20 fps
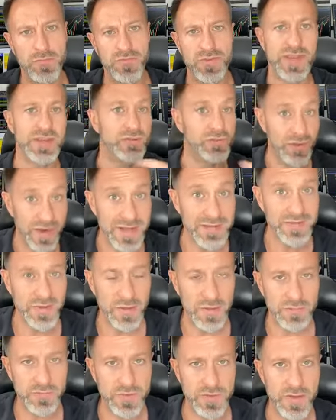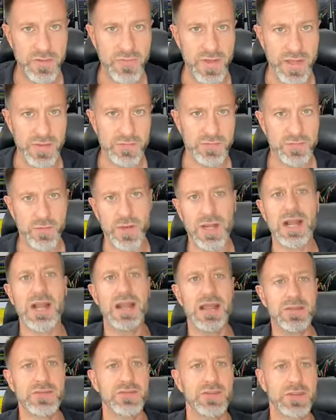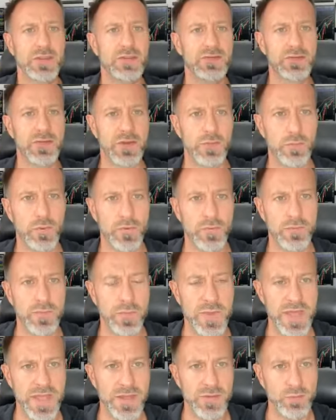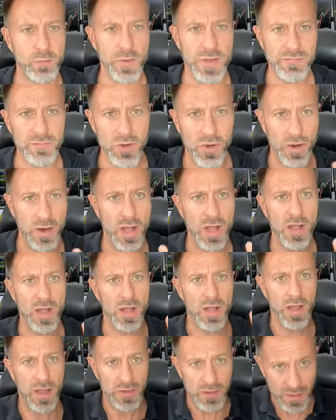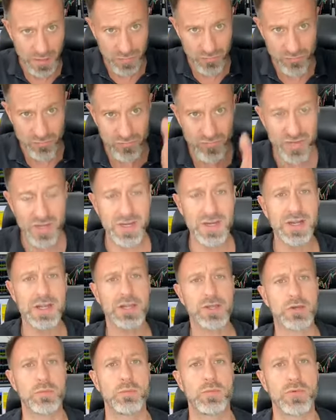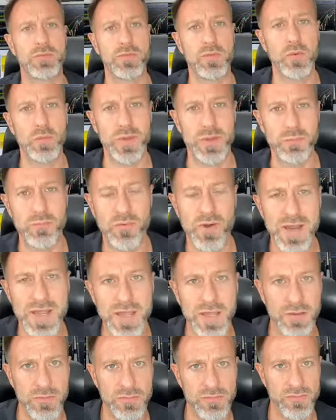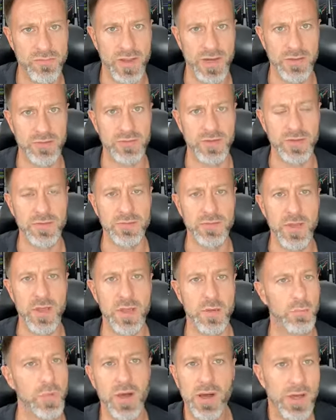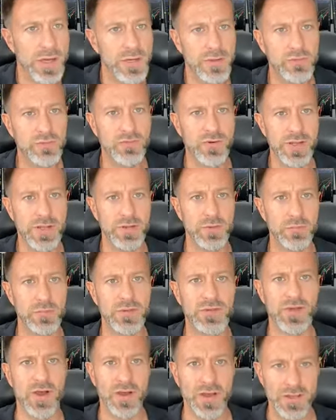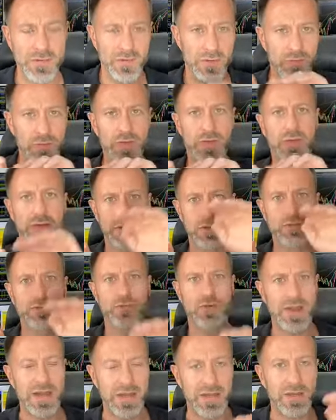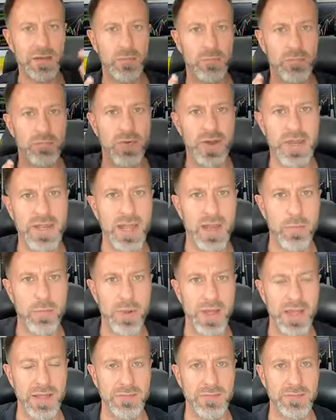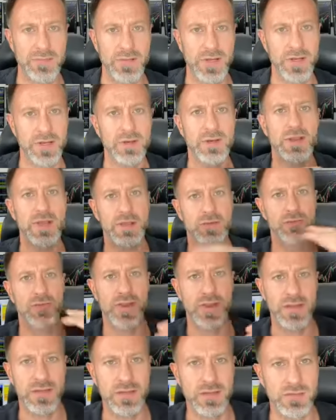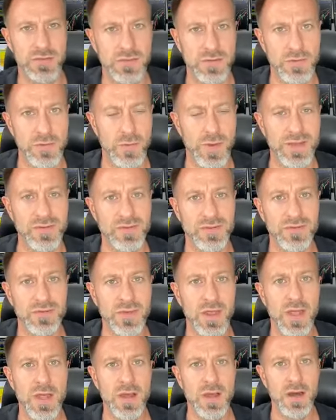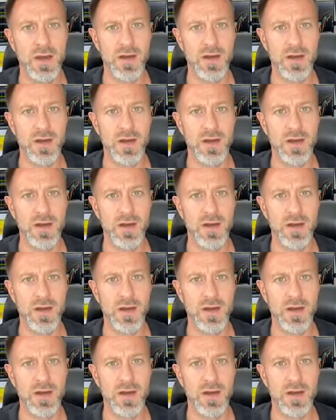seeing trades after the event. So a classic example for me is we've got really good performing breakout strategies but I don't trade them because I don't like trading breakout patterns. I don't like trading continuations.